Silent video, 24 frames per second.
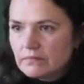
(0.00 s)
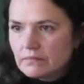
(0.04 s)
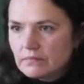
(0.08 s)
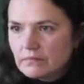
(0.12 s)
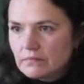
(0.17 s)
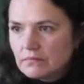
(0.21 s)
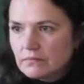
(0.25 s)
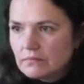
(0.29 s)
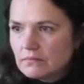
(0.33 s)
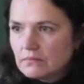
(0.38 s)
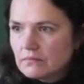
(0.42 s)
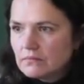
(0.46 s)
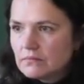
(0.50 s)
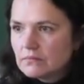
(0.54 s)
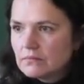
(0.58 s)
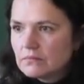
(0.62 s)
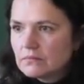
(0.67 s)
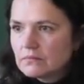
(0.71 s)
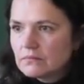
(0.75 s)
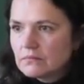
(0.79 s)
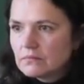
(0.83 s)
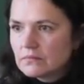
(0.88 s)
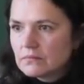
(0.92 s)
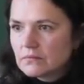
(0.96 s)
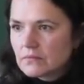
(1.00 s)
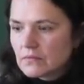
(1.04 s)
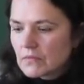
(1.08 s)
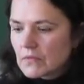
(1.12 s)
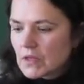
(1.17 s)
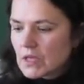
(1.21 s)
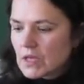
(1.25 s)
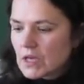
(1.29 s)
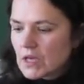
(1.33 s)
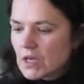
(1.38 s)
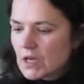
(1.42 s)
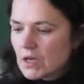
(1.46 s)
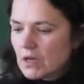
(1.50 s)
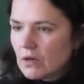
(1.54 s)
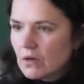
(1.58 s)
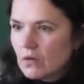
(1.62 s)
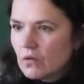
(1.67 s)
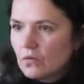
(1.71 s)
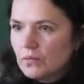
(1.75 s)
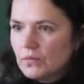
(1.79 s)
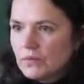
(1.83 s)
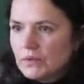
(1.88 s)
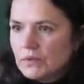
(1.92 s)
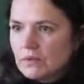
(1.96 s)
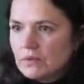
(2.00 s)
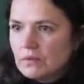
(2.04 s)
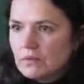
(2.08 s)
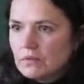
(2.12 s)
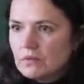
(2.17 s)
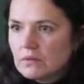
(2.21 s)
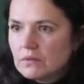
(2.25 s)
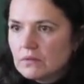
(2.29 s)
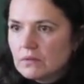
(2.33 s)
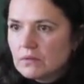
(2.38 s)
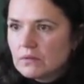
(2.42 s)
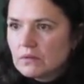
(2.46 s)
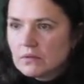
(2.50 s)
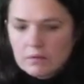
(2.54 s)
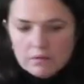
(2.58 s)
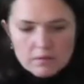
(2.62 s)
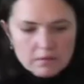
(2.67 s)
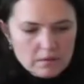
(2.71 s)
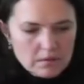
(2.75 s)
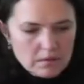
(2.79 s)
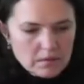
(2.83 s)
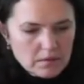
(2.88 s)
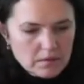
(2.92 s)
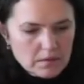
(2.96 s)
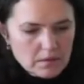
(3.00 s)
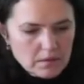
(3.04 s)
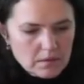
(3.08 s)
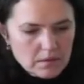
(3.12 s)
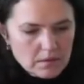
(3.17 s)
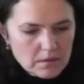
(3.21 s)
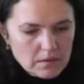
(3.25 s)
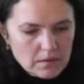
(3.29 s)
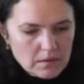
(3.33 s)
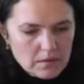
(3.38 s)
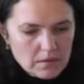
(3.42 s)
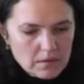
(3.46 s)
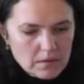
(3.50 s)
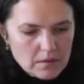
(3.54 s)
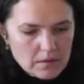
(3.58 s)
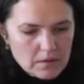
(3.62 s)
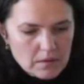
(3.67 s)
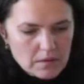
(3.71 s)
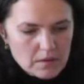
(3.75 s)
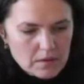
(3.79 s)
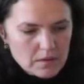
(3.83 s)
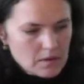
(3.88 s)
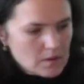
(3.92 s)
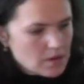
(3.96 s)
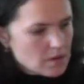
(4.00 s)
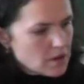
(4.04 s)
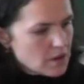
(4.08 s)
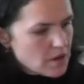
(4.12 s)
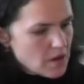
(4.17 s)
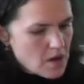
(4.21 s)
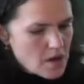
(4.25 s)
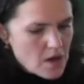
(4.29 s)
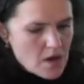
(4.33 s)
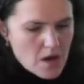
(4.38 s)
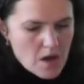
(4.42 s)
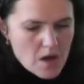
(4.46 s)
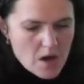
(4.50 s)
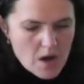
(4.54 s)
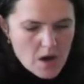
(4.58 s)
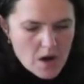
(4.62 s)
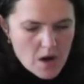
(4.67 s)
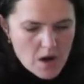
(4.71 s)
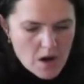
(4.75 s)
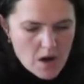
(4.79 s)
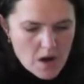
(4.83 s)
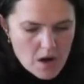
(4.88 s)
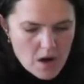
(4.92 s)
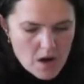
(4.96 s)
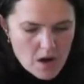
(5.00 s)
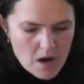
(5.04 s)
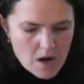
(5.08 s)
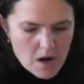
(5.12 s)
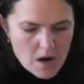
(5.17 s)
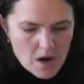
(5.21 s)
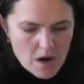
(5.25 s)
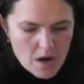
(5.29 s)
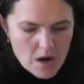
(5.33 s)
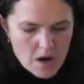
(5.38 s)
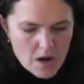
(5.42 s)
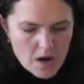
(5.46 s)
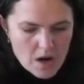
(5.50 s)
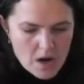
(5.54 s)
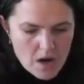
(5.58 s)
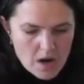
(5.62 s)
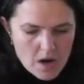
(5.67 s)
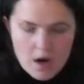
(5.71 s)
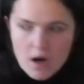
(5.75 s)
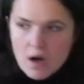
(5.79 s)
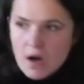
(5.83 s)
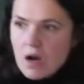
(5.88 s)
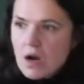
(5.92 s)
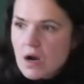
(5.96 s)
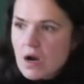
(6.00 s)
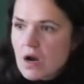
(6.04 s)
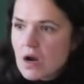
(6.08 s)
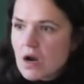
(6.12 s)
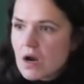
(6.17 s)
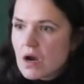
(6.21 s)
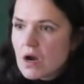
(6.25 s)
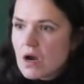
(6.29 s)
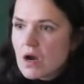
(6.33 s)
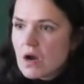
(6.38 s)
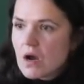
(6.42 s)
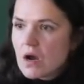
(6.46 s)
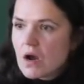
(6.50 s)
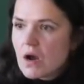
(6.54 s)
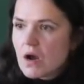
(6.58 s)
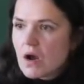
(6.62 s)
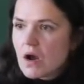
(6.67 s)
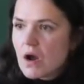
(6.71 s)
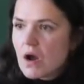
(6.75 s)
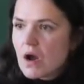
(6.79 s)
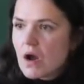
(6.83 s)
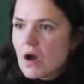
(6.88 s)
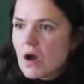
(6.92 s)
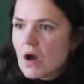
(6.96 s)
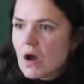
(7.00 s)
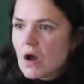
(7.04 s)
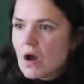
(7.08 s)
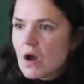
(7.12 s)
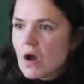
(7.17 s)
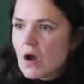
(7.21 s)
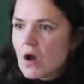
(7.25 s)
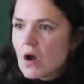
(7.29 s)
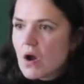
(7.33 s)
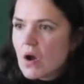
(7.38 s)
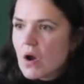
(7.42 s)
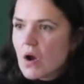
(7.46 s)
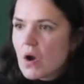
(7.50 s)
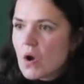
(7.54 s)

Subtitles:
Nobody speaks.